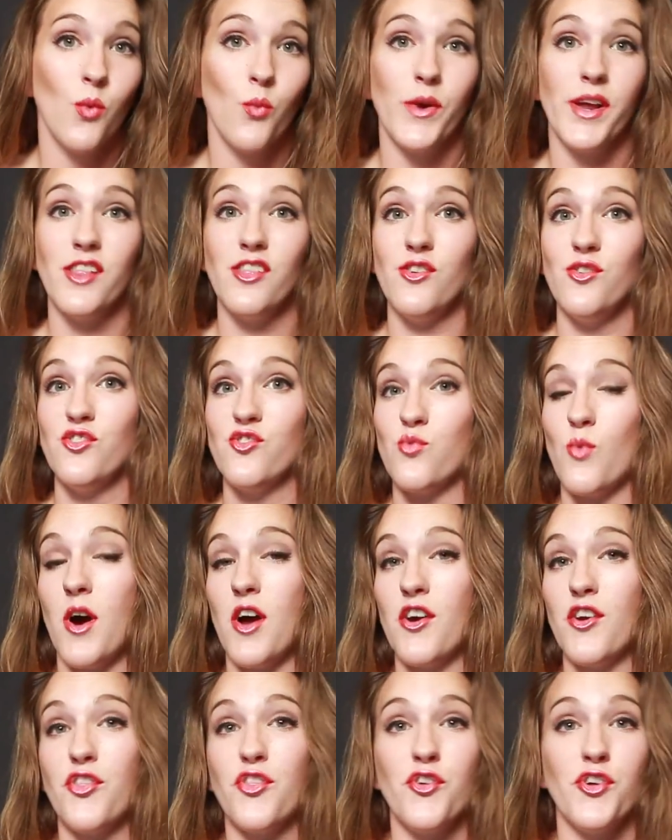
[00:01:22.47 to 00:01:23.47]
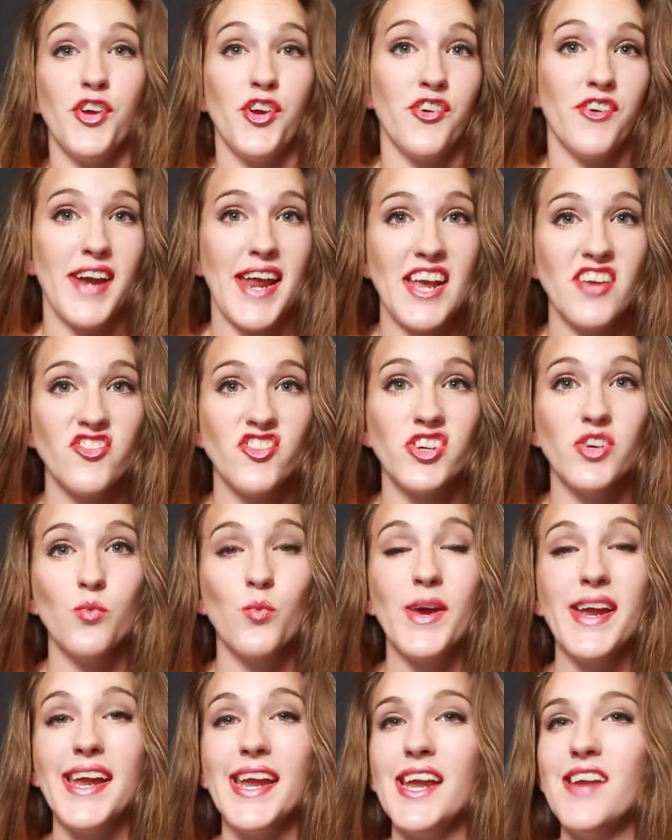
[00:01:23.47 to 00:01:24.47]
We lose water through urination.
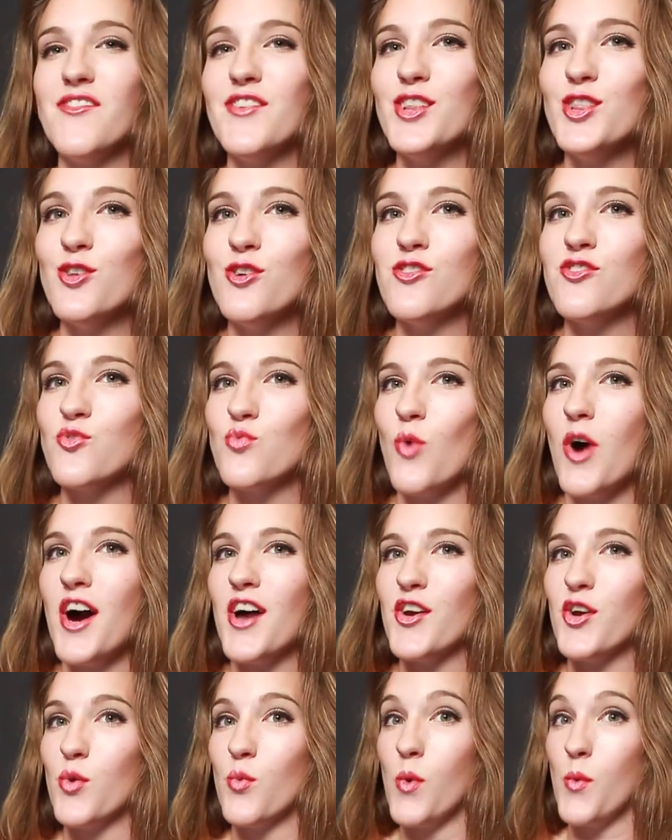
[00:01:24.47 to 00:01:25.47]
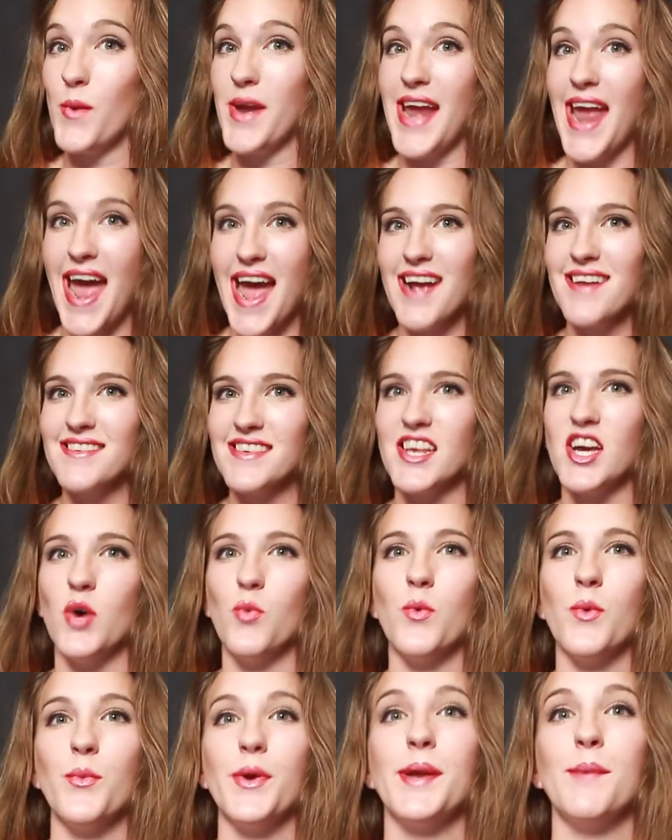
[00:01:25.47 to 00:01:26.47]
We even lose water when we
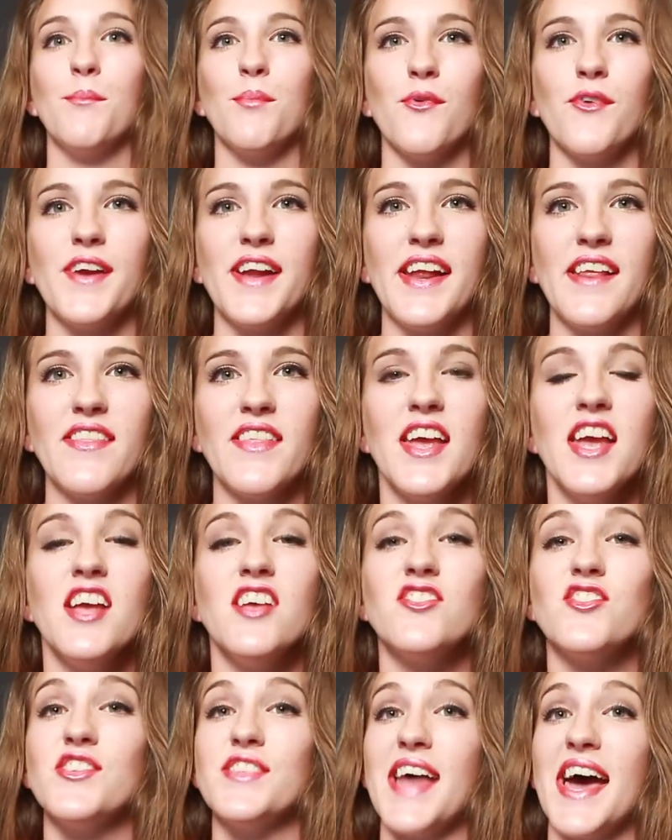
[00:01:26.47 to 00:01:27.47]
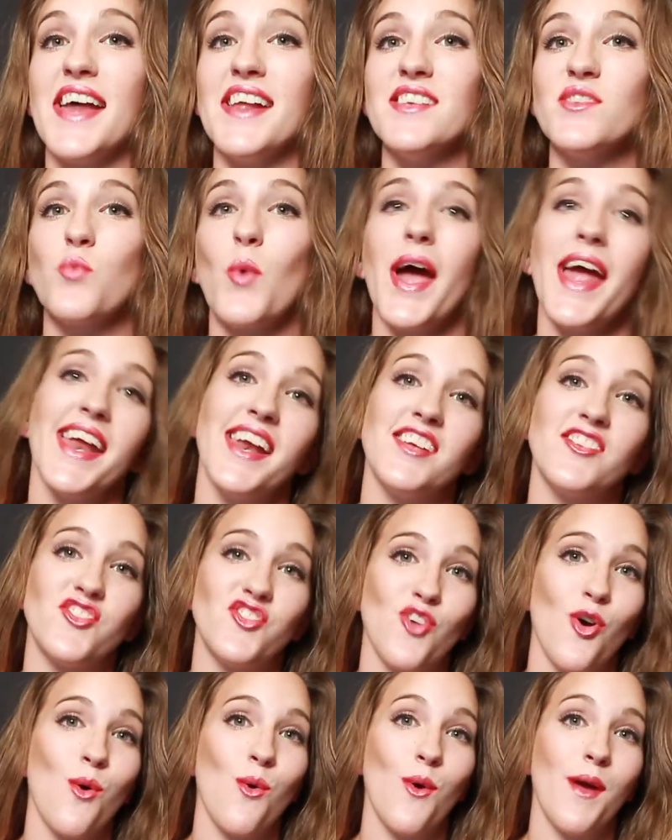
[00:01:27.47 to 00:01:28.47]
exhale, when we breathe. So that is why it is
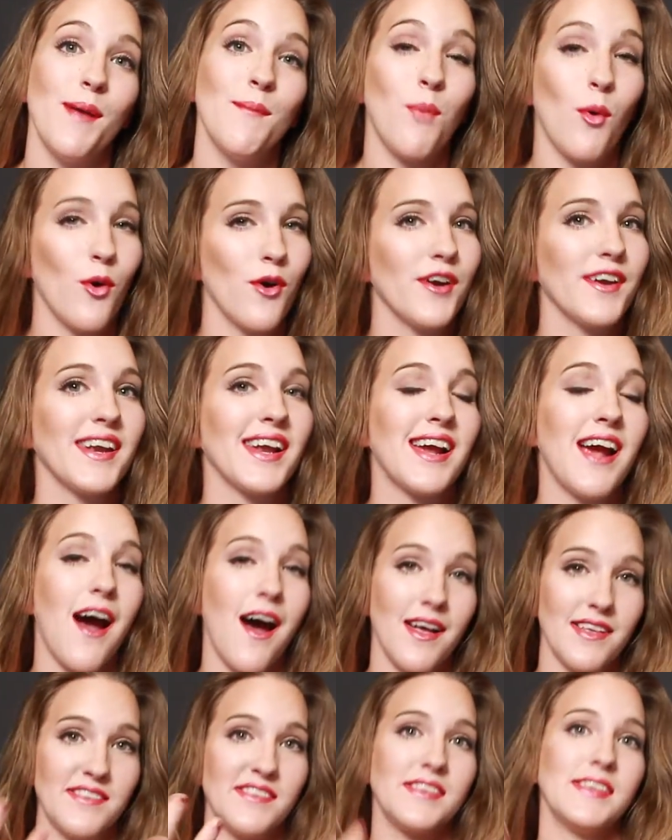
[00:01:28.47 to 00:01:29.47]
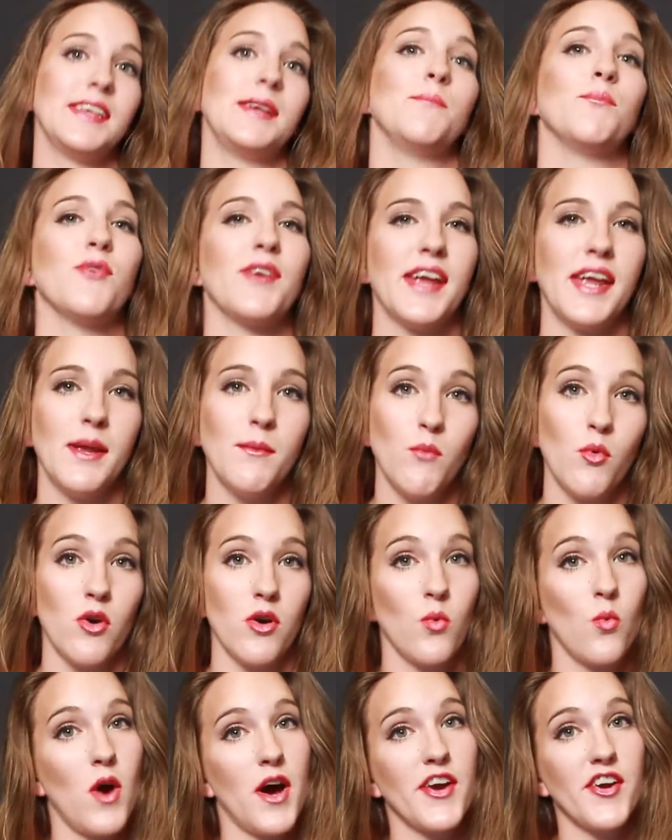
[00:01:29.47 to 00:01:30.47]
so important to constantly bringing
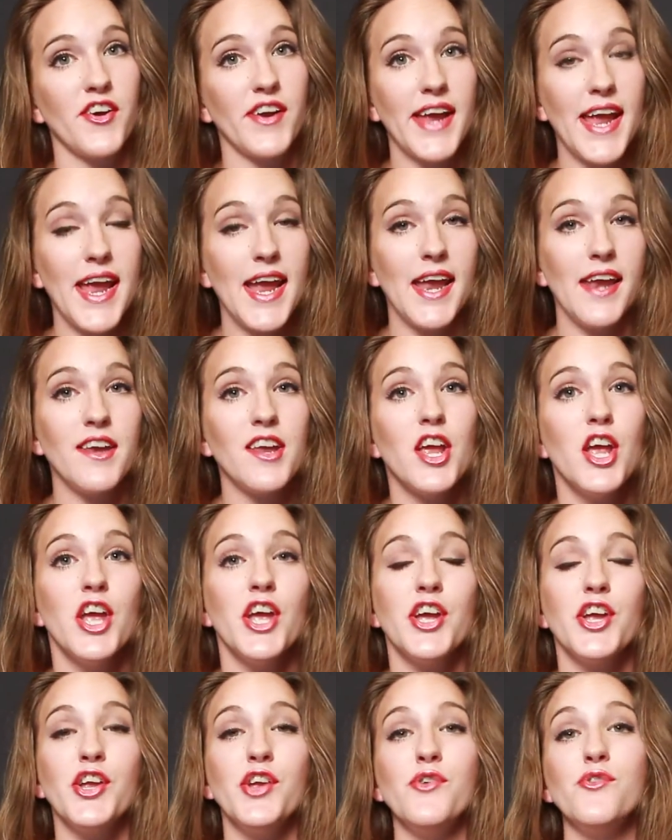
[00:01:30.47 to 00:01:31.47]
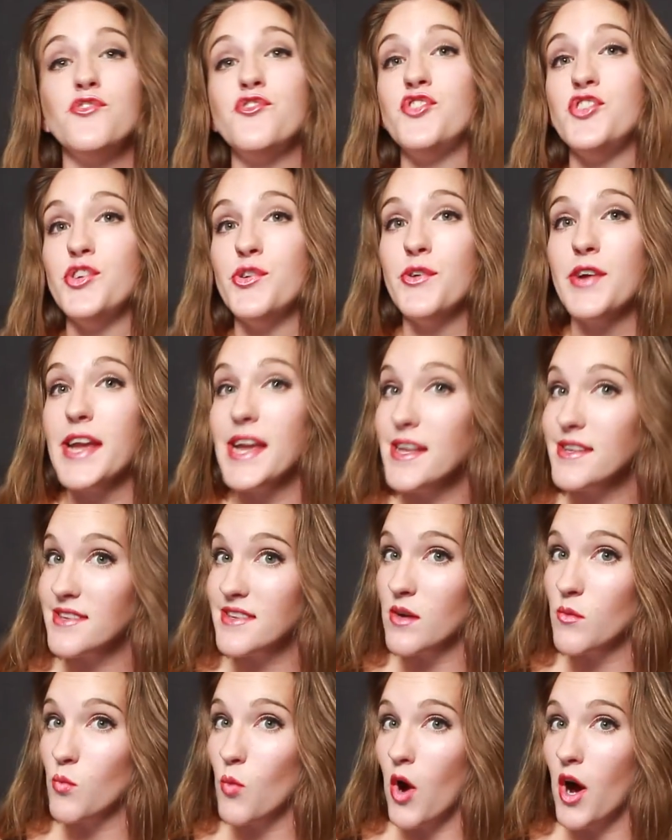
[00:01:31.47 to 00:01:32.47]
more water in. You do get
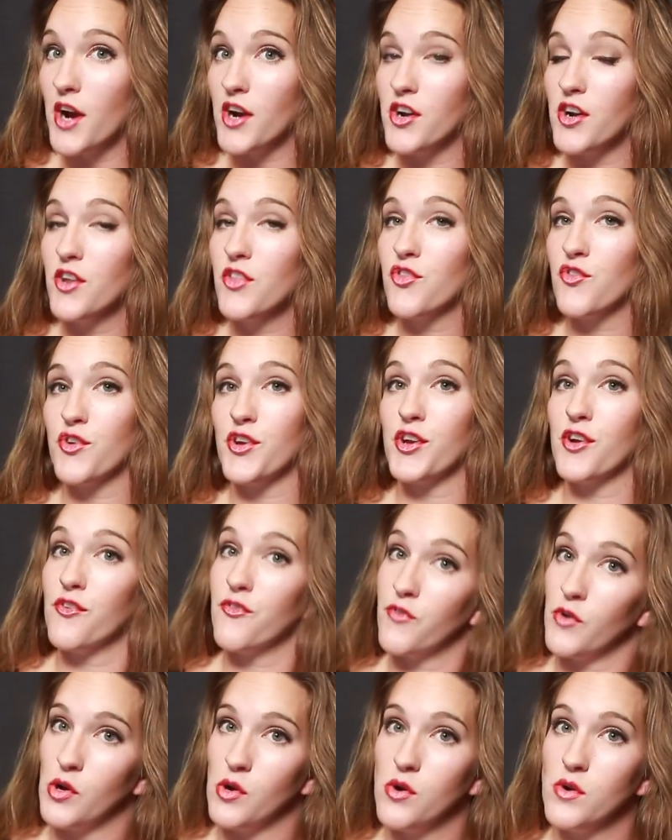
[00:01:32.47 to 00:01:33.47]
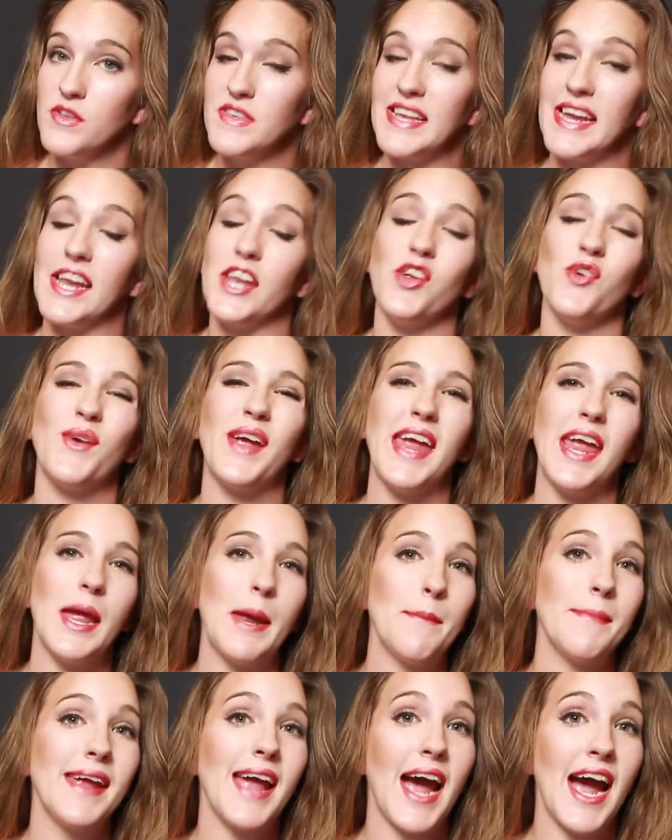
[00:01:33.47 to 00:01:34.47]
some water through your foods, and you
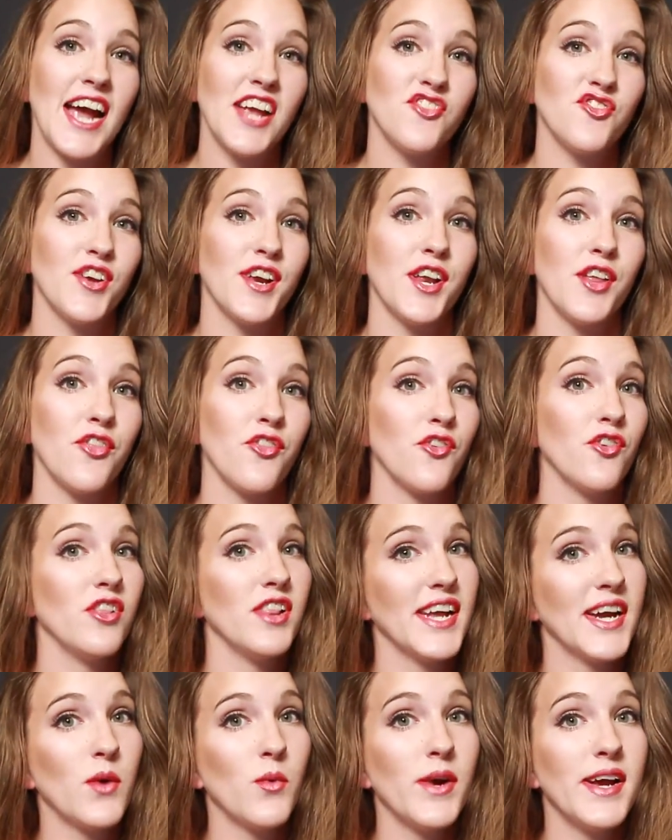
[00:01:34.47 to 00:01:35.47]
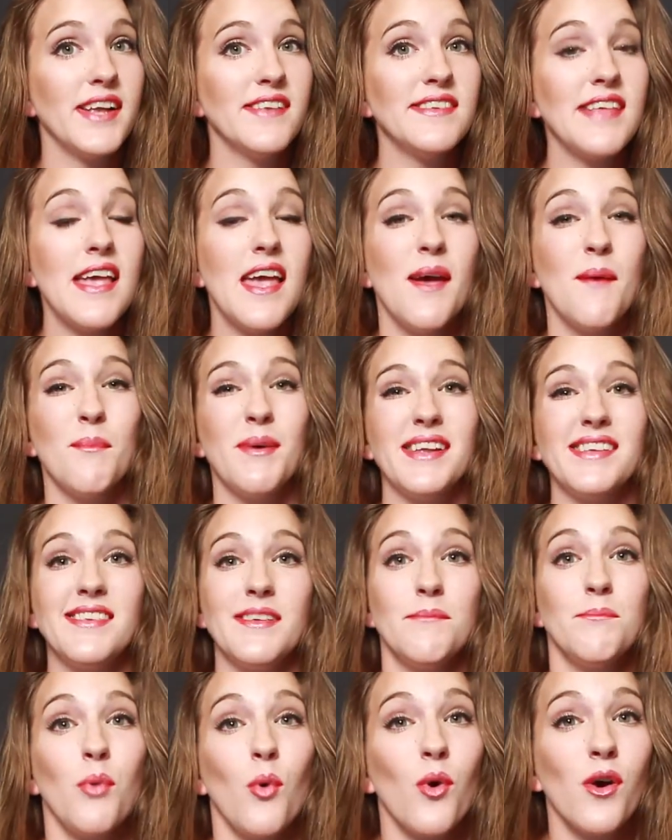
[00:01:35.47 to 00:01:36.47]
can be hydrated through liquids, but it's
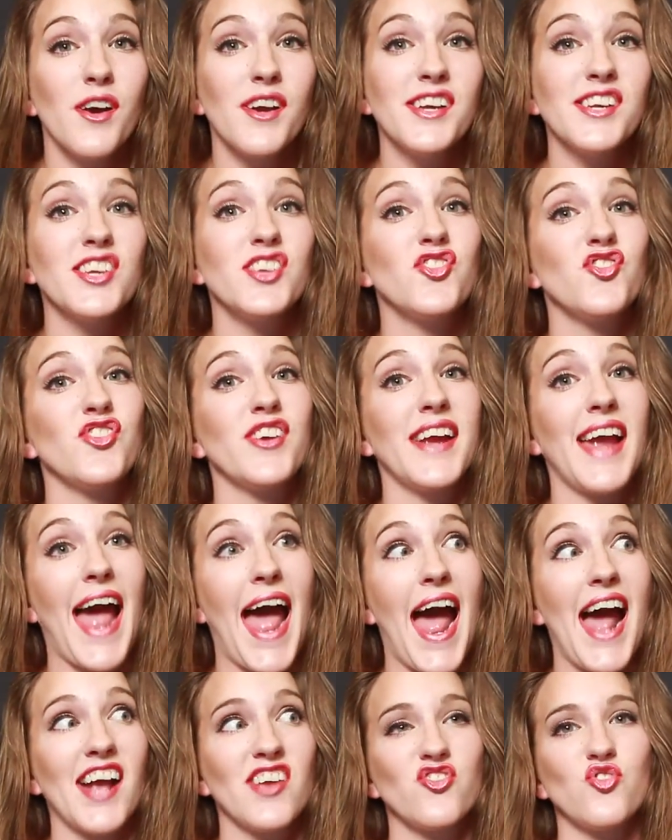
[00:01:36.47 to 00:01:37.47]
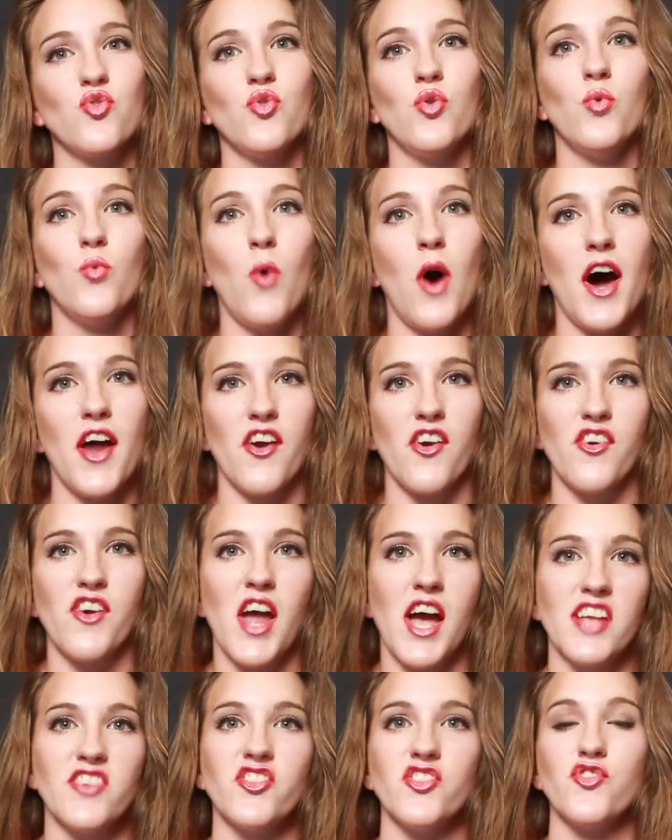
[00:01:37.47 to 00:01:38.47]
important to drink actual water,
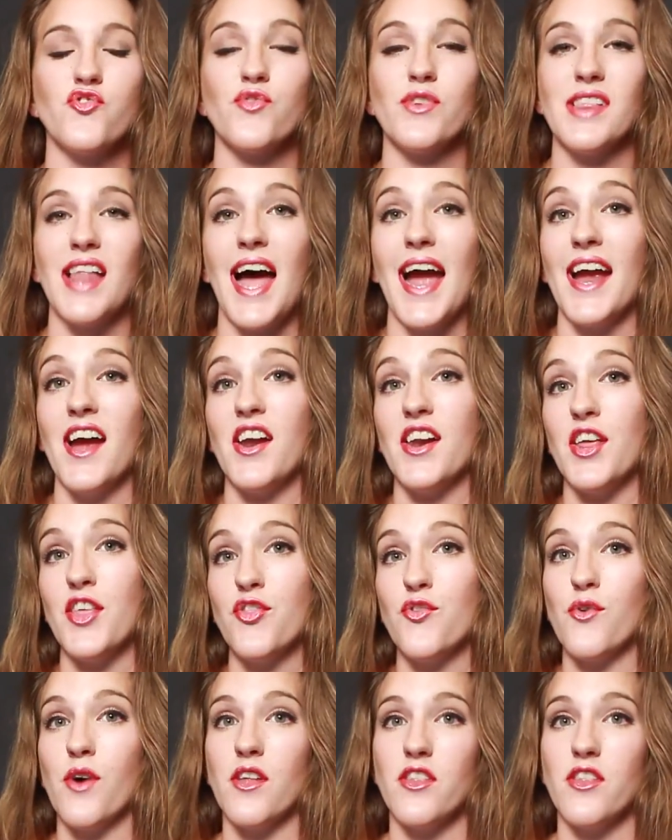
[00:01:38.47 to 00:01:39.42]
not just rely on it through